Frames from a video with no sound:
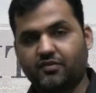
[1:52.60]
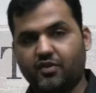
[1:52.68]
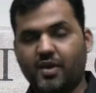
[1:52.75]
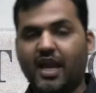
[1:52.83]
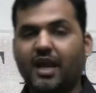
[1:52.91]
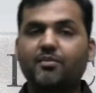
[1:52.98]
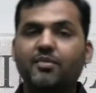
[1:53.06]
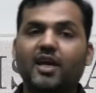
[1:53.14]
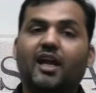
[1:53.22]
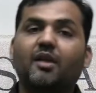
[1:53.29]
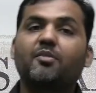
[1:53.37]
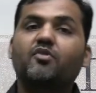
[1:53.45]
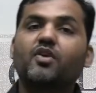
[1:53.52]
for my MBA,
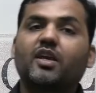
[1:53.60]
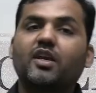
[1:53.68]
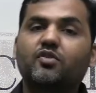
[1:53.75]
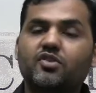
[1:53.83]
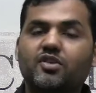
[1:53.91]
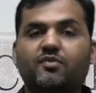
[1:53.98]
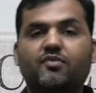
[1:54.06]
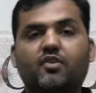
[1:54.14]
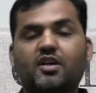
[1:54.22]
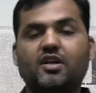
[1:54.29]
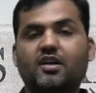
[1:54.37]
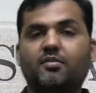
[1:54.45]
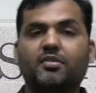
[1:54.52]
I'll be working for some
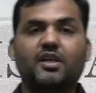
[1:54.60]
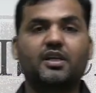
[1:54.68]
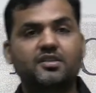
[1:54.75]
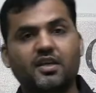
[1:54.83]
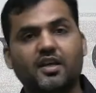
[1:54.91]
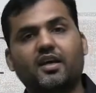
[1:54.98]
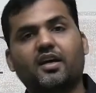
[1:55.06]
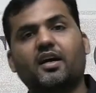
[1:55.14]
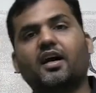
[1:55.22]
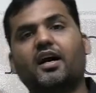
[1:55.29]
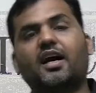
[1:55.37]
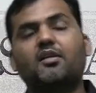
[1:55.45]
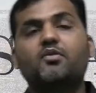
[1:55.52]
foreign companies.
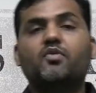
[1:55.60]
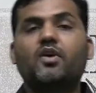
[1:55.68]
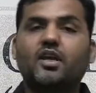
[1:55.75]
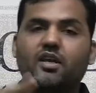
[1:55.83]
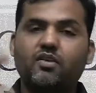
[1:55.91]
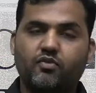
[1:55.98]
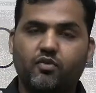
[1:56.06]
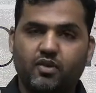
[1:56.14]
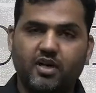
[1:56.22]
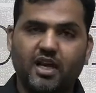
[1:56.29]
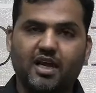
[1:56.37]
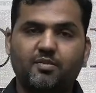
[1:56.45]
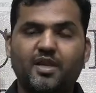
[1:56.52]
I'll be working in
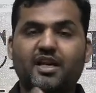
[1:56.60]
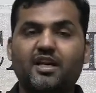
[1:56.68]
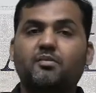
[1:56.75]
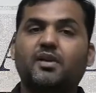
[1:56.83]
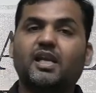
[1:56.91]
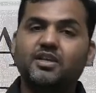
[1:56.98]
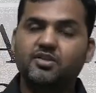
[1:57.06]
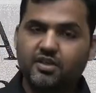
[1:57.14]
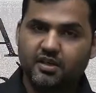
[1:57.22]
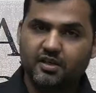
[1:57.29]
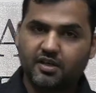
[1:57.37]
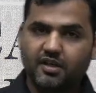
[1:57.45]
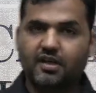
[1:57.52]
foreign. I'll be getting placed
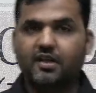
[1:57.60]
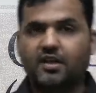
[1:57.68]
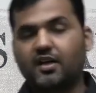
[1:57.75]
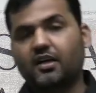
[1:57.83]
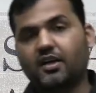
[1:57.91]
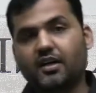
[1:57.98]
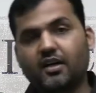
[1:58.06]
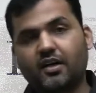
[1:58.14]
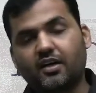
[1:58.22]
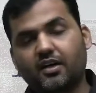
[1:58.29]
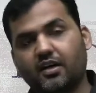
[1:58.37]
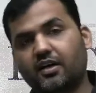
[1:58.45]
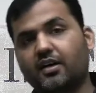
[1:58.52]
in.
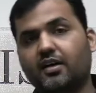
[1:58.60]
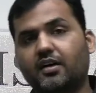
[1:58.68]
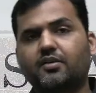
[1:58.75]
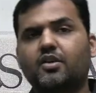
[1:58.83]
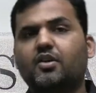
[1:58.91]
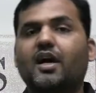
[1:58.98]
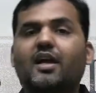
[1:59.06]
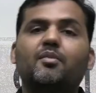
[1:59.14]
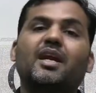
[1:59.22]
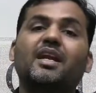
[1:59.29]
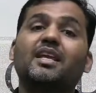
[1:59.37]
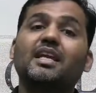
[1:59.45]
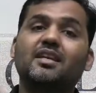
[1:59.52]
I'll be
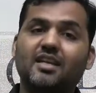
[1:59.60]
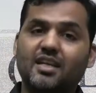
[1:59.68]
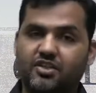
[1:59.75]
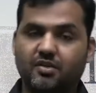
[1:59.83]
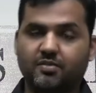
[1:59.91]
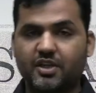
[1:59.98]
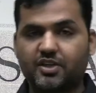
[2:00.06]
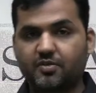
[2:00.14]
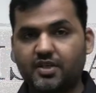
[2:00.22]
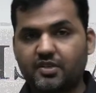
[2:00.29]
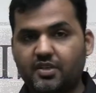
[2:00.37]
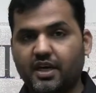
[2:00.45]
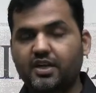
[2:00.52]
getting international
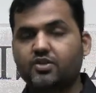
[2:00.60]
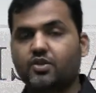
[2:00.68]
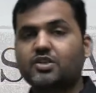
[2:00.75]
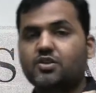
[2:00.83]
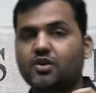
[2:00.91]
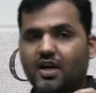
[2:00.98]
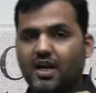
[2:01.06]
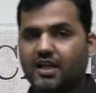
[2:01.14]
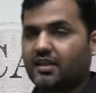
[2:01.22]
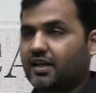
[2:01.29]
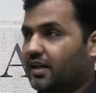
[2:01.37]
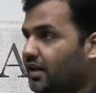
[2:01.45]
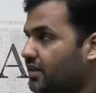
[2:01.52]
placements, right? So it's not like
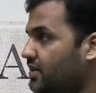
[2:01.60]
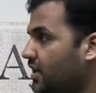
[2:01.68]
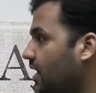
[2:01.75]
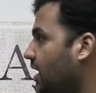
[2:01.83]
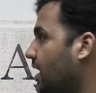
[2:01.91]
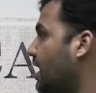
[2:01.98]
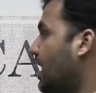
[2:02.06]
that, guys, right?